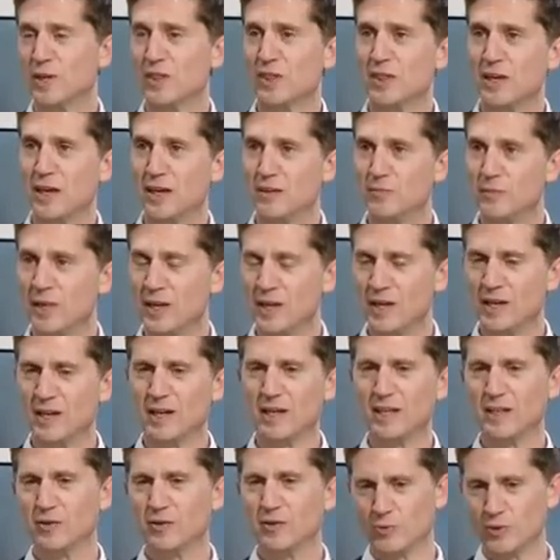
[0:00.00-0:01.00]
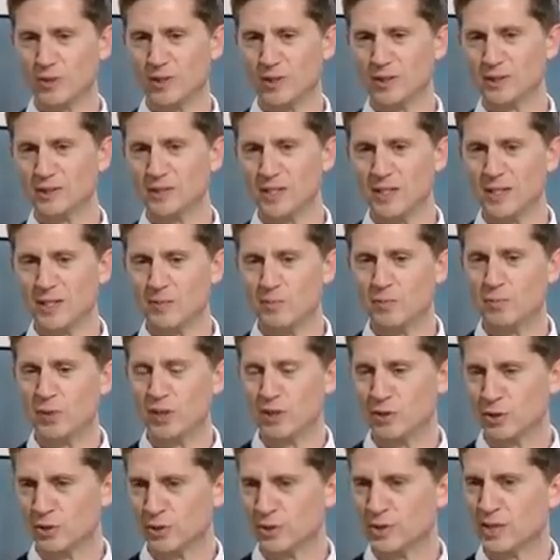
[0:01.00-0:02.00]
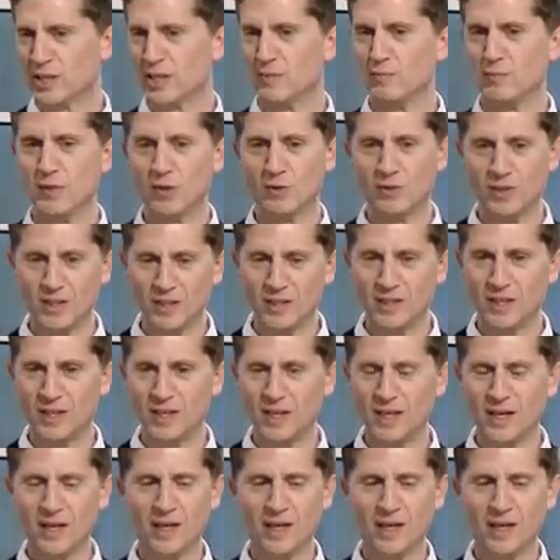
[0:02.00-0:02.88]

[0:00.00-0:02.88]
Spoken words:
with them and really build community,